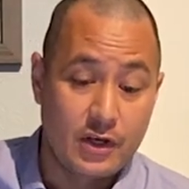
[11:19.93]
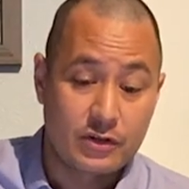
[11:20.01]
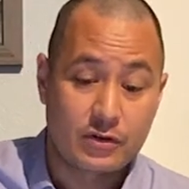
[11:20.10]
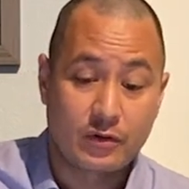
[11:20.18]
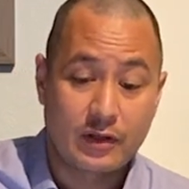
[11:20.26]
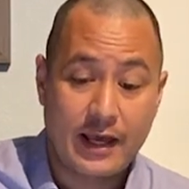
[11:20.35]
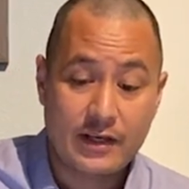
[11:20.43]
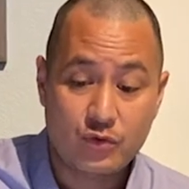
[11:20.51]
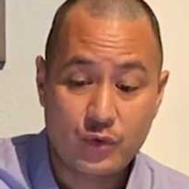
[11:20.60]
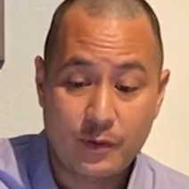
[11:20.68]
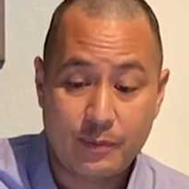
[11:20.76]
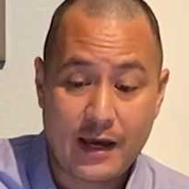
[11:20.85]
So
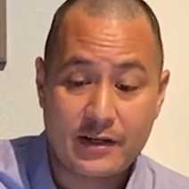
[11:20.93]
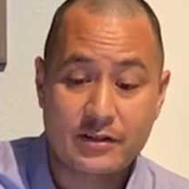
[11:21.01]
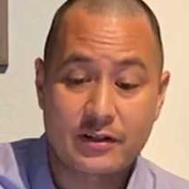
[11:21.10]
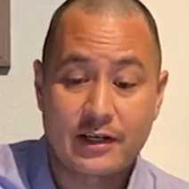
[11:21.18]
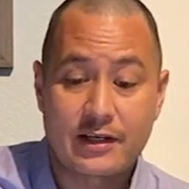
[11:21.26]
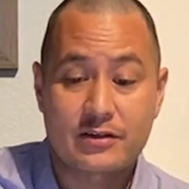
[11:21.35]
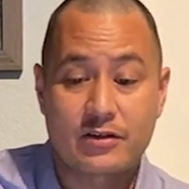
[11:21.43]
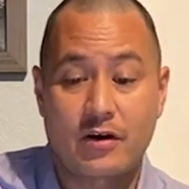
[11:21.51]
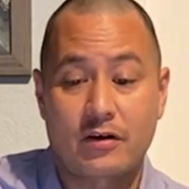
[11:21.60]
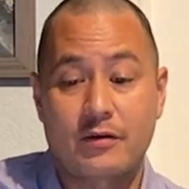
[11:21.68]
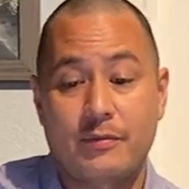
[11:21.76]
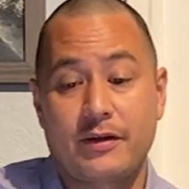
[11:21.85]
last week, Pastor Les
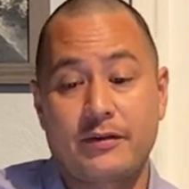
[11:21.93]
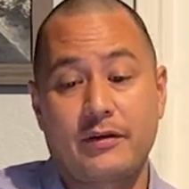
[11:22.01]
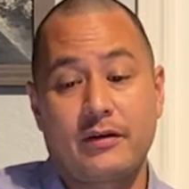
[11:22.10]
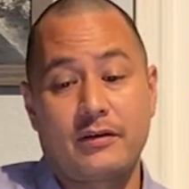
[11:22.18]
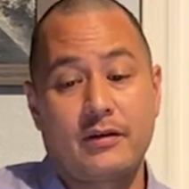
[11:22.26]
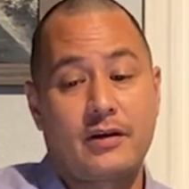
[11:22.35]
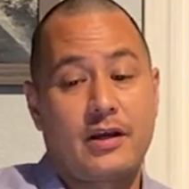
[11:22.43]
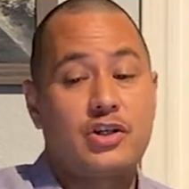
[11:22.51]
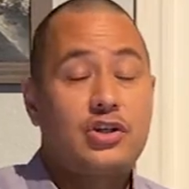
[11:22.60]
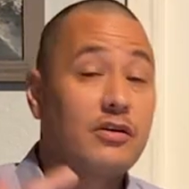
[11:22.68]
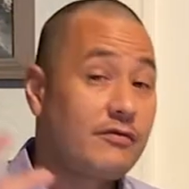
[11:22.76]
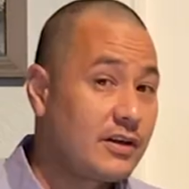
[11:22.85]
talked about the
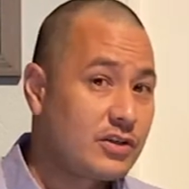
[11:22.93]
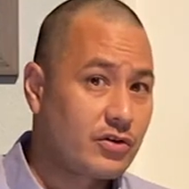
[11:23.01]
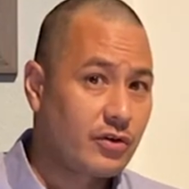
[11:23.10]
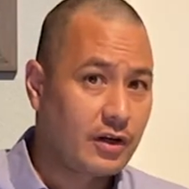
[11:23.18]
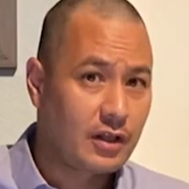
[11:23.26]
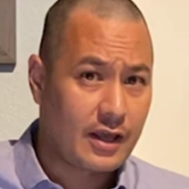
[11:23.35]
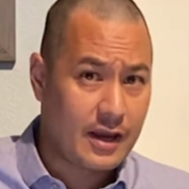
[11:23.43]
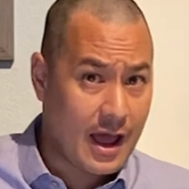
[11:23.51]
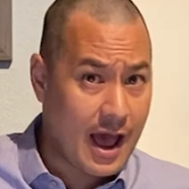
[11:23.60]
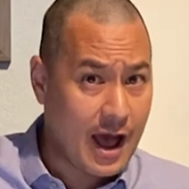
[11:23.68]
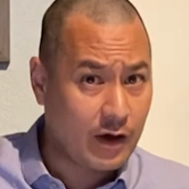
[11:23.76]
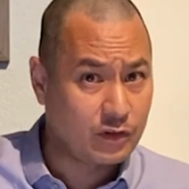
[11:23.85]
nation of Israel and
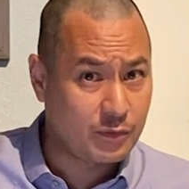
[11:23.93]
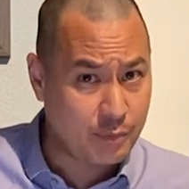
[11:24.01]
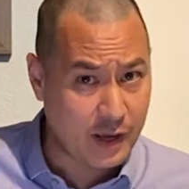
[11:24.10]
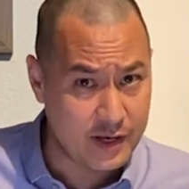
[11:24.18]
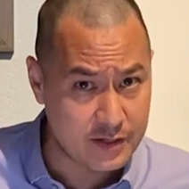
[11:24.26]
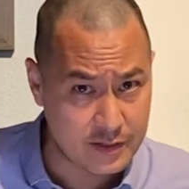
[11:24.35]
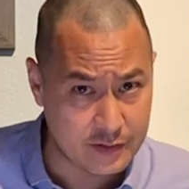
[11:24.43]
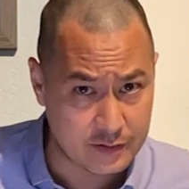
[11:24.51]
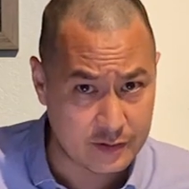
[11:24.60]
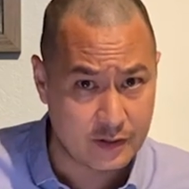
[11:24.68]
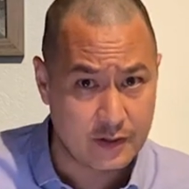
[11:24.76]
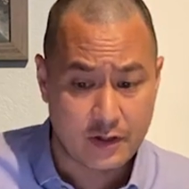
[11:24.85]
how
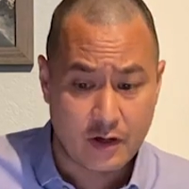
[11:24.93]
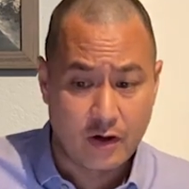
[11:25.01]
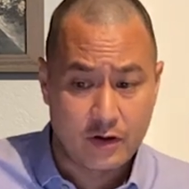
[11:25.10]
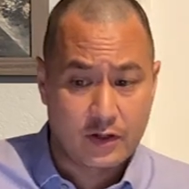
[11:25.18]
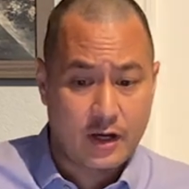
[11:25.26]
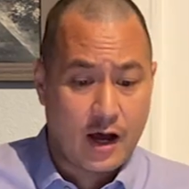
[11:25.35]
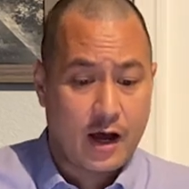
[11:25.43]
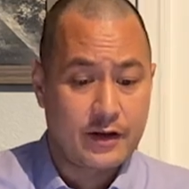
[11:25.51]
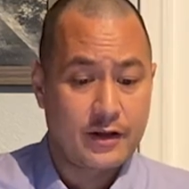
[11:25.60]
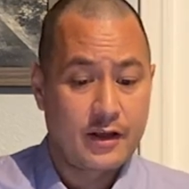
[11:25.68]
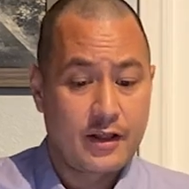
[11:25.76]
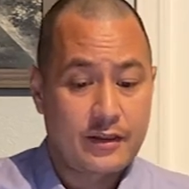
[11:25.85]
dependent on
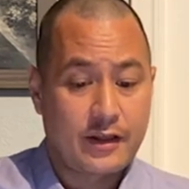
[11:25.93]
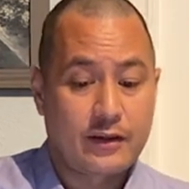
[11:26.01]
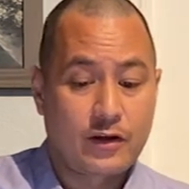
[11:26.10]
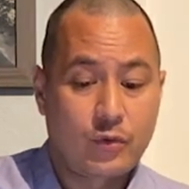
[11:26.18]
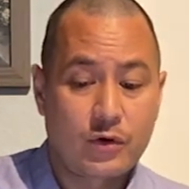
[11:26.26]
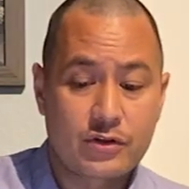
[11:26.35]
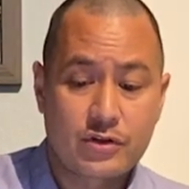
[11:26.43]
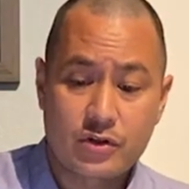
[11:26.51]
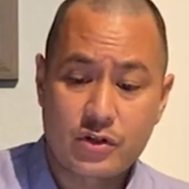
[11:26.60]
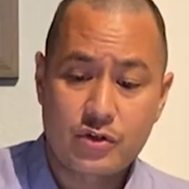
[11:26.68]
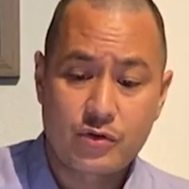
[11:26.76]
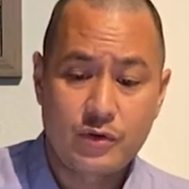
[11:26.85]
God that they were. So
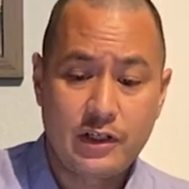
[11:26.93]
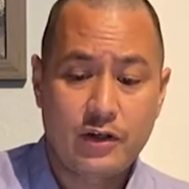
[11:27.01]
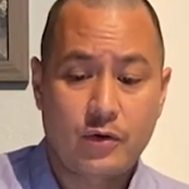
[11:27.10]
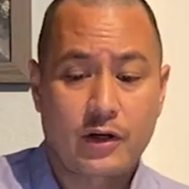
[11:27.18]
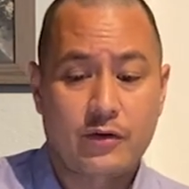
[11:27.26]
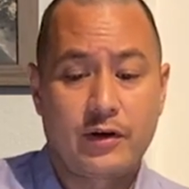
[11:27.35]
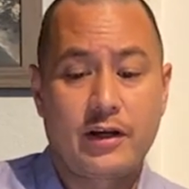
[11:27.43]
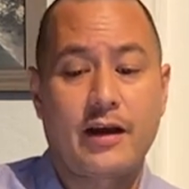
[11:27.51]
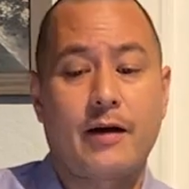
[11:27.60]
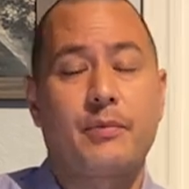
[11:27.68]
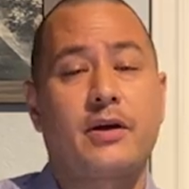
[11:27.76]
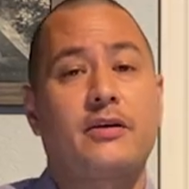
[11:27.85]
just a really quick
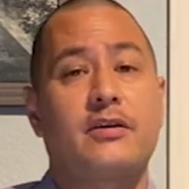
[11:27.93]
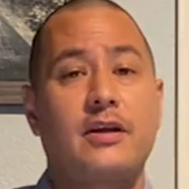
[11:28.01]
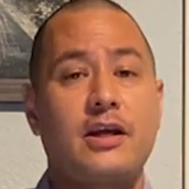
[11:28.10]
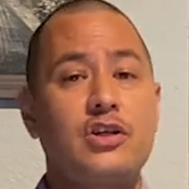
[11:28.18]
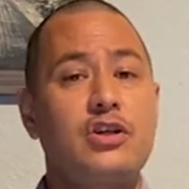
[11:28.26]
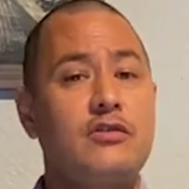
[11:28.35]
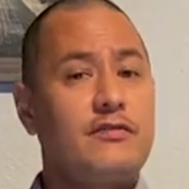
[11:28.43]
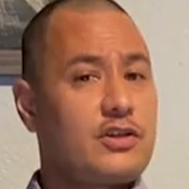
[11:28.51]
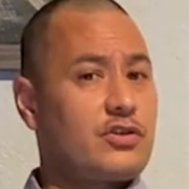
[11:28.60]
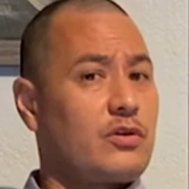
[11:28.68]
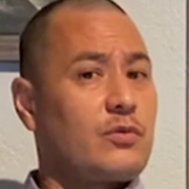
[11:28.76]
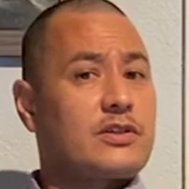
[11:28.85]
recap here. The nation of
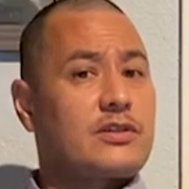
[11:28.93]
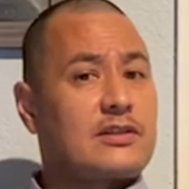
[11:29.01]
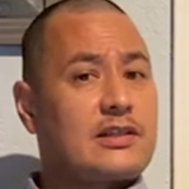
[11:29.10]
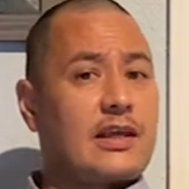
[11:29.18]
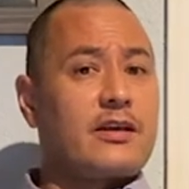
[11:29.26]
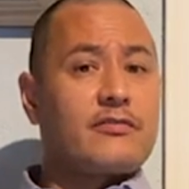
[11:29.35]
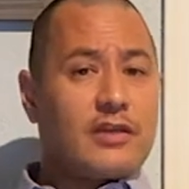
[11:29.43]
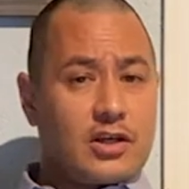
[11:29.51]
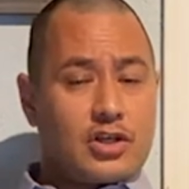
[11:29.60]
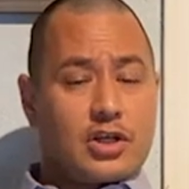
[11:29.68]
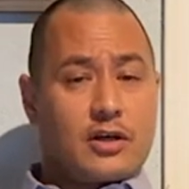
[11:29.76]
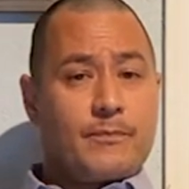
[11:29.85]
Israel was a slave
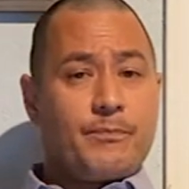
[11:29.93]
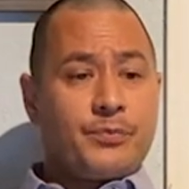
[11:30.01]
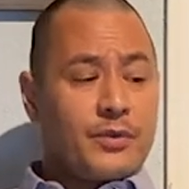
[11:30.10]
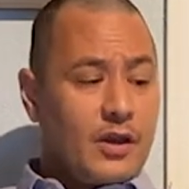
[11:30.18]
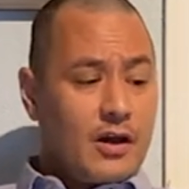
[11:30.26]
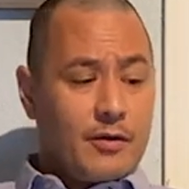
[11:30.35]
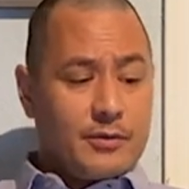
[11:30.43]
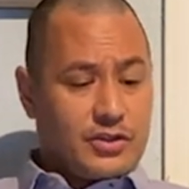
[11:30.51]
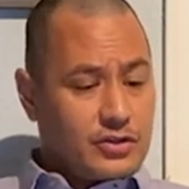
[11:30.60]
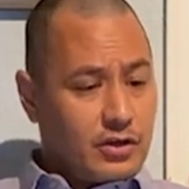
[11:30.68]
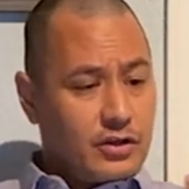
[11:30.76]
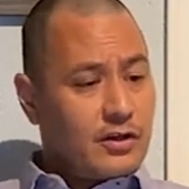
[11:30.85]
nation. It
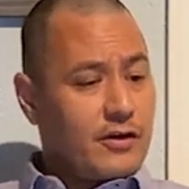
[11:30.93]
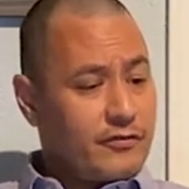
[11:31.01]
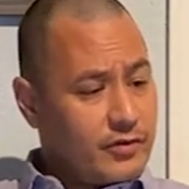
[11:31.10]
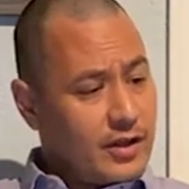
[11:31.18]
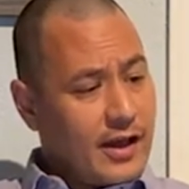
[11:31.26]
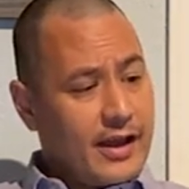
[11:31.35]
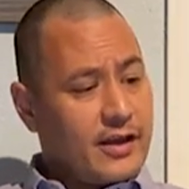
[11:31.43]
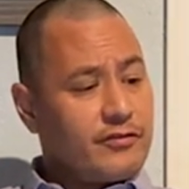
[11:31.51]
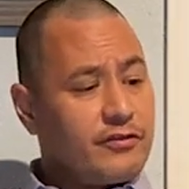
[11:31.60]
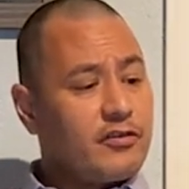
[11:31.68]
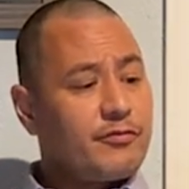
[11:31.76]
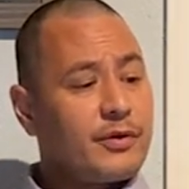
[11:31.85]
started off with a
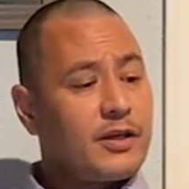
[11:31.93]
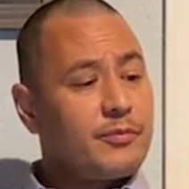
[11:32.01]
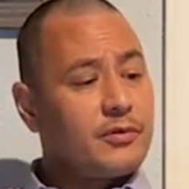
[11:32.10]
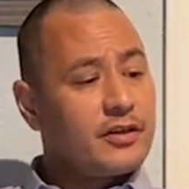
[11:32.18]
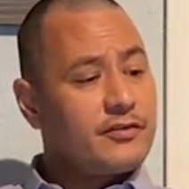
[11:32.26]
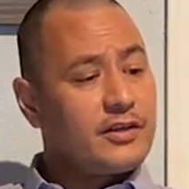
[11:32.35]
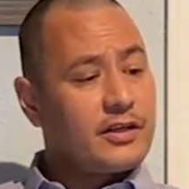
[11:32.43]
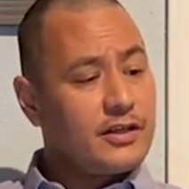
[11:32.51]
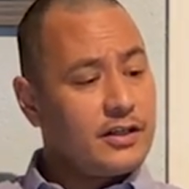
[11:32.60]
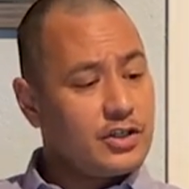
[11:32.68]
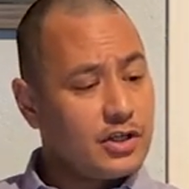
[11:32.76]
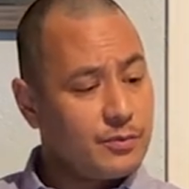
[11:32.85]
handful of people living
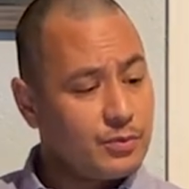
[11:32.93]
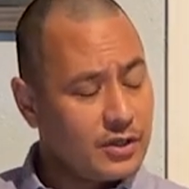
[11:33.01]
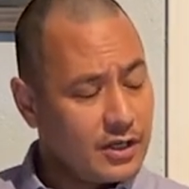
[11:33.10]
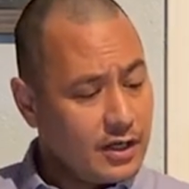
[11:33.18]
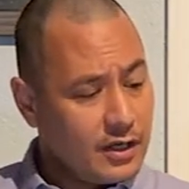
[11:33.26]
in Egypt.